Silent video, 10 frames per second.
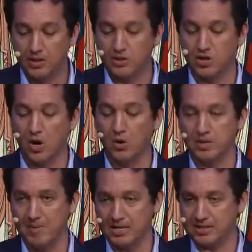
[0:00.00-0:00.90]
So
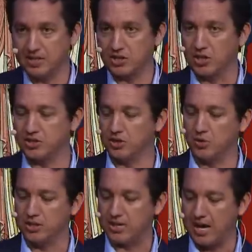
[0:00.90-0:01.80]
it makes sense
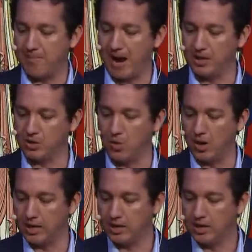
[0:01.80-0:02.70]
Arsenokoitai and
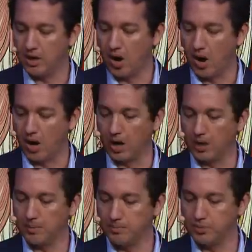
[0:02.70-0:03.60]
Malakoi
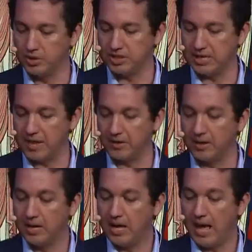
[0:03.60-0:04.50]
are put
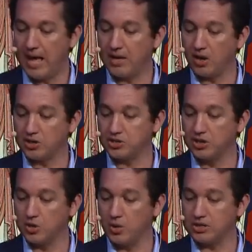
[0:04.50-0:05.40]
together. And
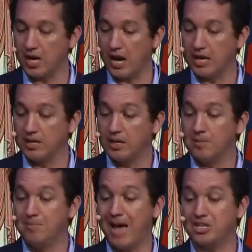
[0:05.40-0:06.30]
Arsenokoitai
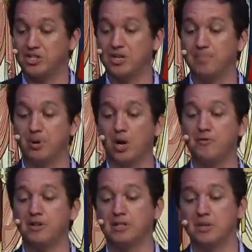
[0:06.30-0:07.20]
matches up
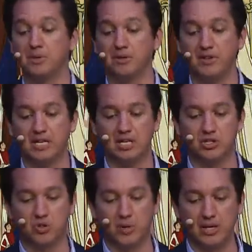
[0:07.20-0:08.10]
perfectly with
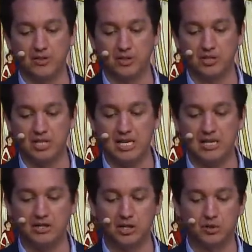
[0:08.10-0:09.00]
Leviticus
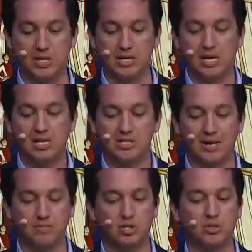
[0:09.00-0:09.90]
20:13 in the Greek
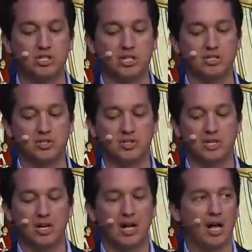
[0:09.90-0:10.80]
Septuagint's
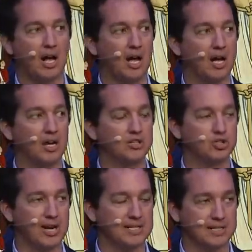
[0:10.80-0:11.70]
uh,
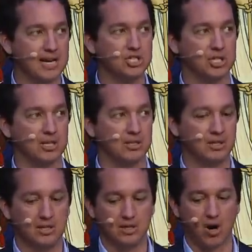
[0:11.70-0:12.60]
translation,
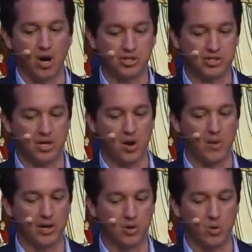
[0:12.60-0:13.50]

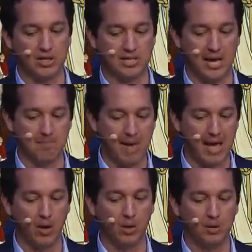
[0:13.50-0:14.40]
arseno and koite,
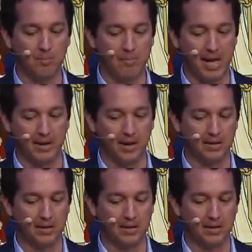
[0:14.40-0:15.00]
male better,